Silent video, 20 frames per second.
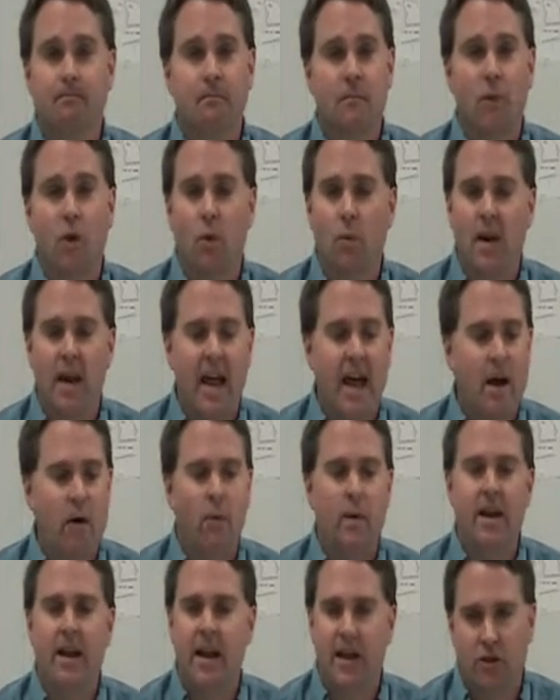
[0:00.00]

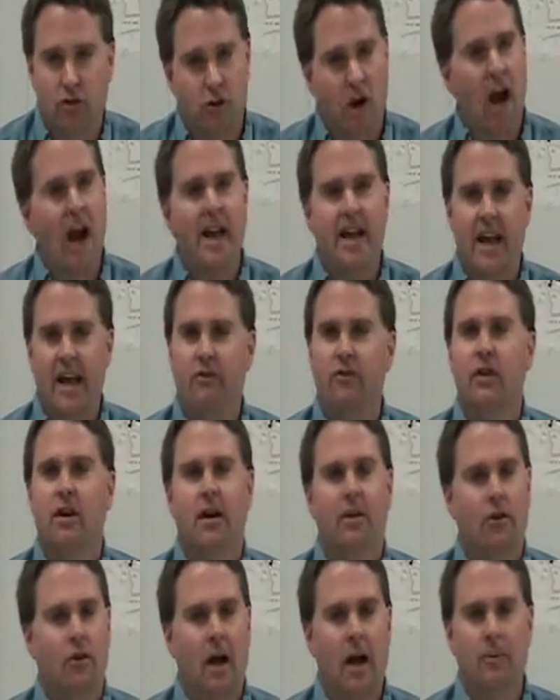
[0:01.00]
we tried every
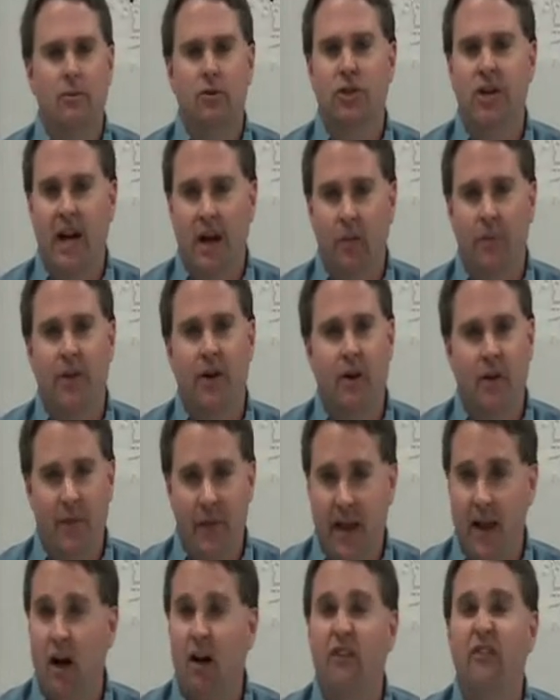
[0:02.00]
other option out there, and
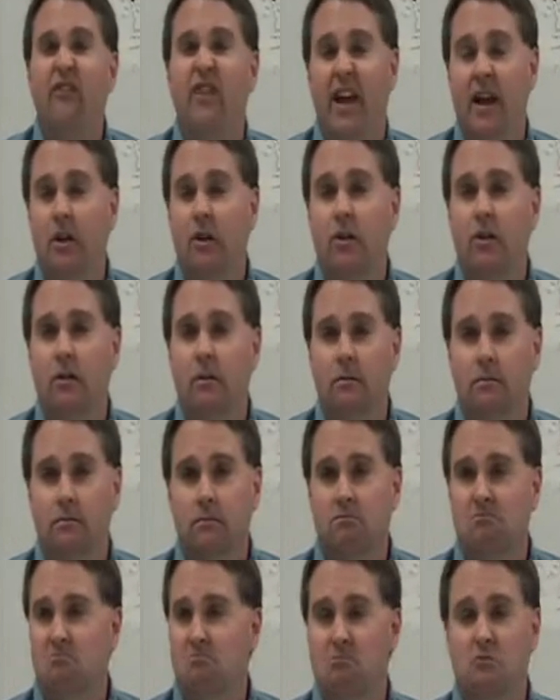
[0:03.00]
they all failed
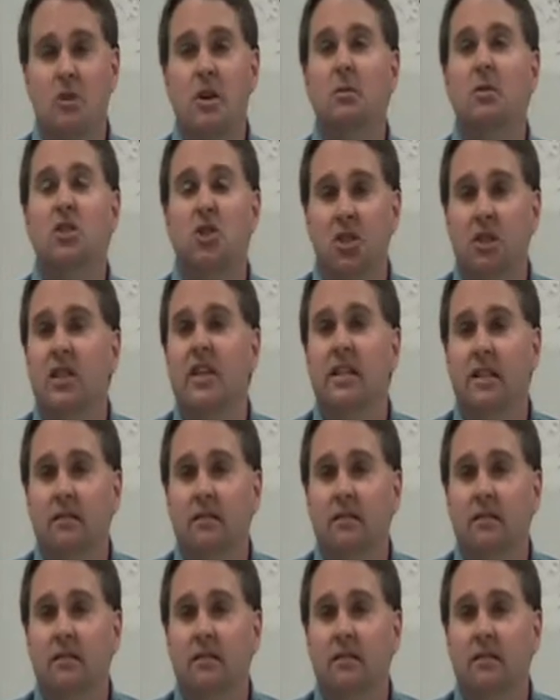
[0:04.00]
prematurely.